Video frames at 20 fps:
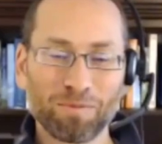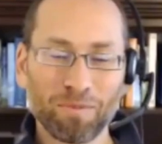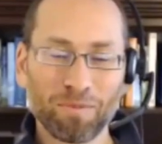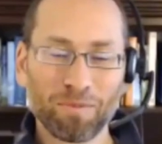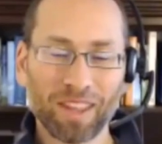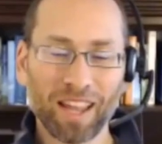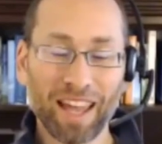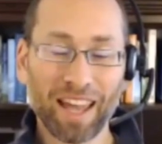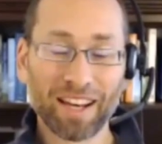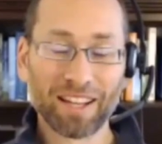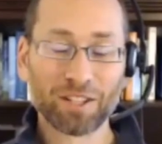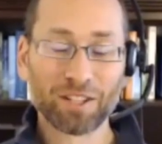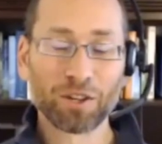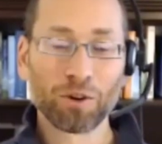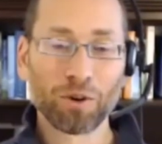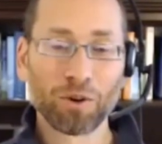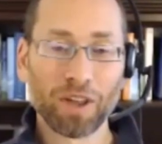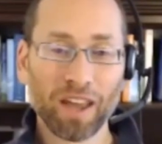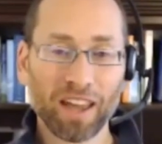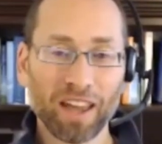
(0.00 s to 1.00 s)
And is it
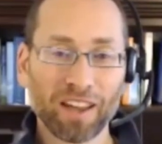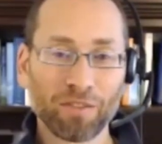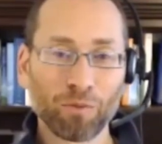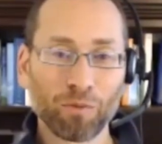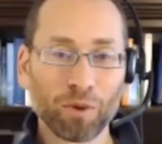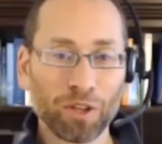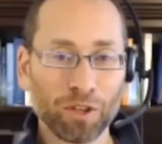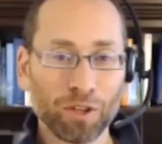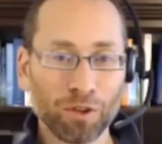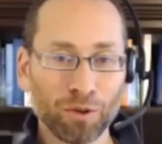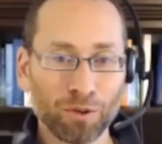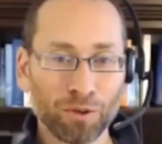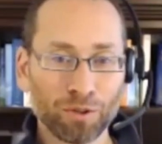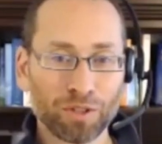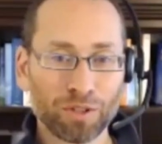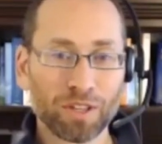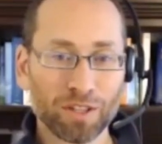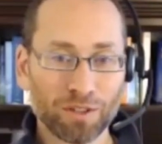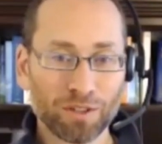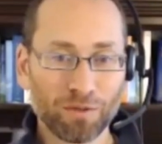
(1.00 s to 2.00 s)
okay if we use
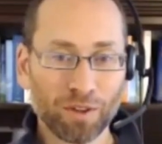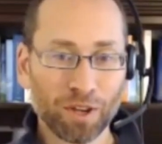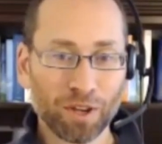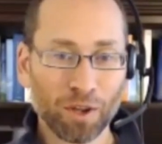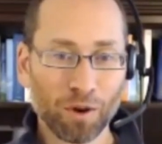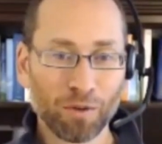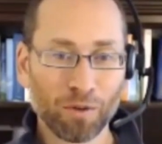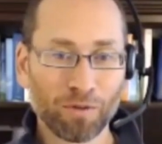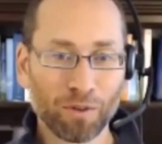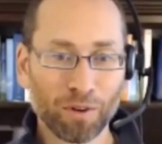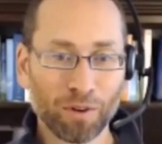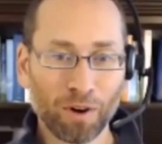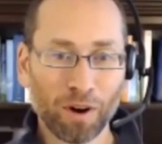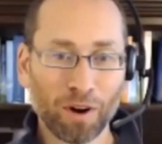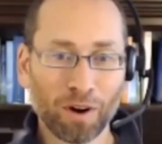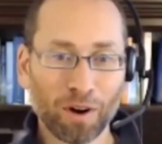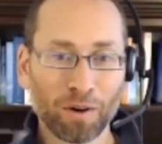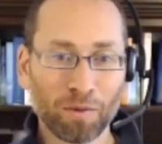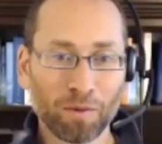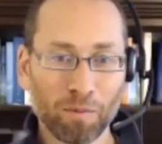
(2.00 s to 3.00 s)
this video for
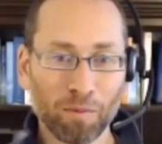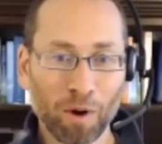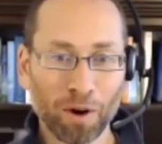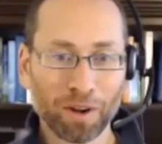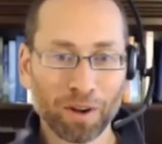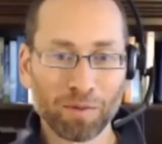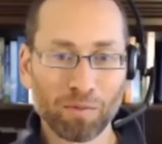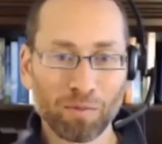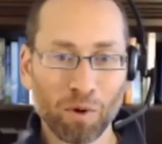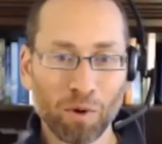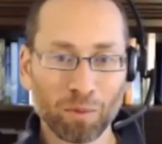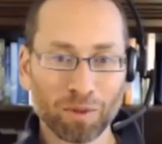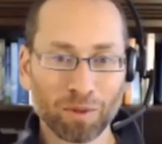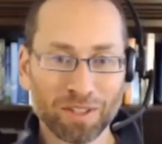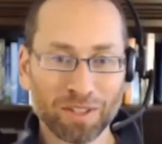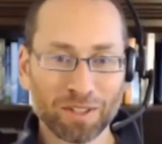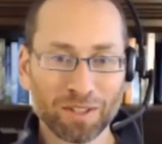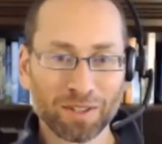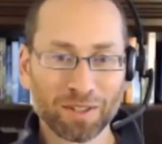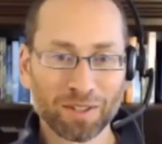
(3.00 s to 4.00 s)
our marketing purposes?